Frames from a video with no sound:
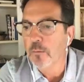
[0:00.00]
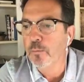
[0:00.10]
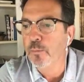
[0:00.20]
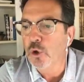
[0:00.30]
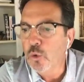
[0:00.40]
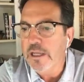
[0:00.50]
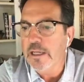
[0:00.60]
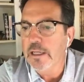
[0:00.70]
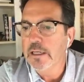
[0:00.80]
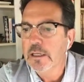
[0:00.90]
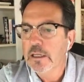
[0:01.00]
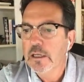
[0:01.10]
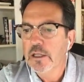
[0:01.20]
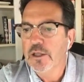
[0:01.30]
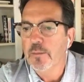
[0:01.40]
buoyed
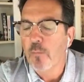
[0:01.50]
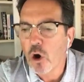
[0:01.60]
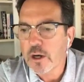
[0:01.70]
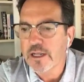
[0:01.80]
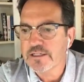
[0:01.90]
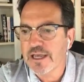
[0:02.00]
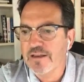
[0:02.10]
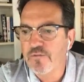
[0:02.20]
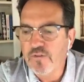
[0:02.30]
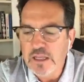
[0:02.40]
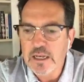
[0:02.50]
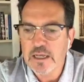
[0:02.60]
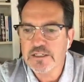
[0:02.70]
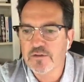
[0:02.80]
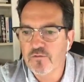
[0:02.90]
the markets like
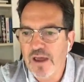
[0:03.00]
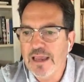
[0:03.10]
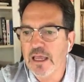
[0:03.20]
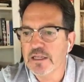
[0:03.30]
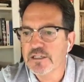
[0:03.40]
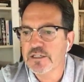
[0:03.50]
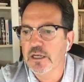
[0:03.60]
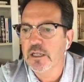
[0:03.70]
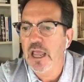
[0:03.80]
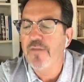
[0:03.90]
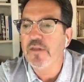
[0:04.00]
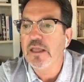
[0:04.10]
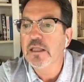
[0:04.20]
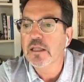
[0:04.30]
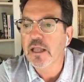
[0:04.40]
Phoenix and Vegas and the
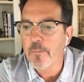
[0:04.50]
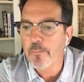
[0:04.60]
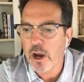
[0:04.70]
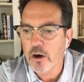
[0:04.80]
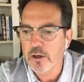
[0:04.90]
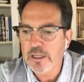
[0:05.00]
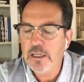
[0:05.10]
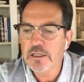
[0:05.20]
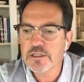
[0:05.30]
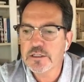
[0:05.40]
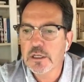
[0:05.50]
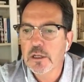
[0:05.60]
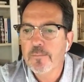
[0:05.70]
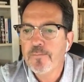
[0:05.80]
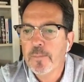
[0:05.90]
Inland Empire East,
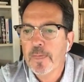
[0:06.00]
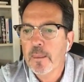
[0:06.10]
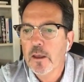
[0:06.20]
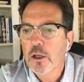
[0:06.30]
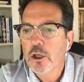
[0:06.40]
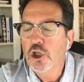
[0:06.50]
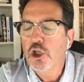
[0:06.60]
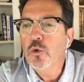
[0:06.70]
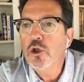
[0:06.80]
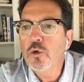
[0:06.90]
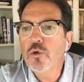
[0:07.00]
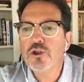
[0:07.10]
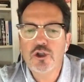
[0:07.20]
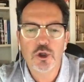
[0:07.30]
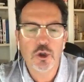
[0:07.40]
you
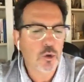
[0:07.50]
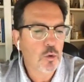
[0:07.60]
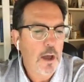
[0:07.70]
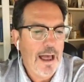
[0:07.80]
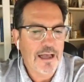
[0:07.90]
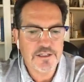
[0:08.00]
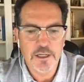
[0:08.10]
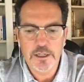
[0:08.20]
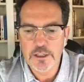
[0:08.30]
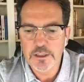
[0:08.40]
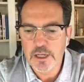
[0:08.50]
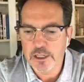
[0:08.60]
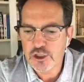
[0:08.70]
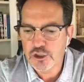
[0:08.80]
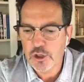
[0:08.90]
used to, as an
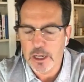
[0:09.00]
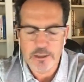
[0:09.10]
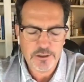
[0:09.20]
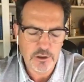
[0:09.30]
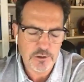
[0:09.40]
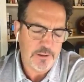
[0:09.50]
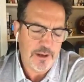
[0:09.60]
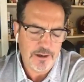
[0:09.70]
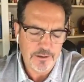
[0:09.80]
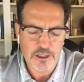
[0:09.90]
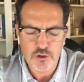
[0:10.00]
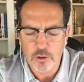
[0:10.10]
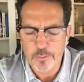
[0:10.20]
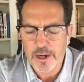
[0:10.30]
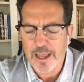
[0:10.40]
not industrial,
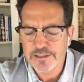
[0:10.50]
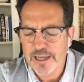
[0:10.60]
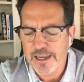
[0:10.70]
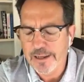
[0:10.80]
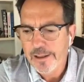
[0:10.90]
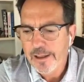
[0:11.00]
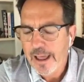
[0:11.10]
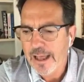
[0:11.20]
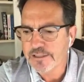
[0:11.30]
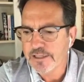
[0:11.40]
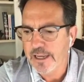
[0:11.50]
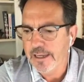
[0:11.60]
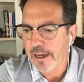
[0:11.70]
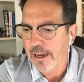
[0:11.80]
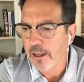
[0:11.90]
but as a
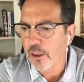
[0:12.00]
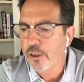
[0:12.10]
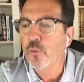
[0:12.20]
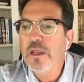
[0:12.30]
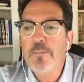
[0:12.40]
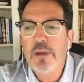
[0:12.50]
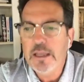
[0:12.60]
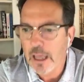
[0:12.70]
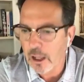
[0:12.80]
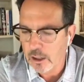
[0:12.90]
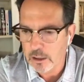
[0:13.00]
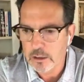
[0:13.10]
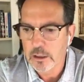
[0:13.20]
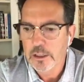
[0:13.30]
3PL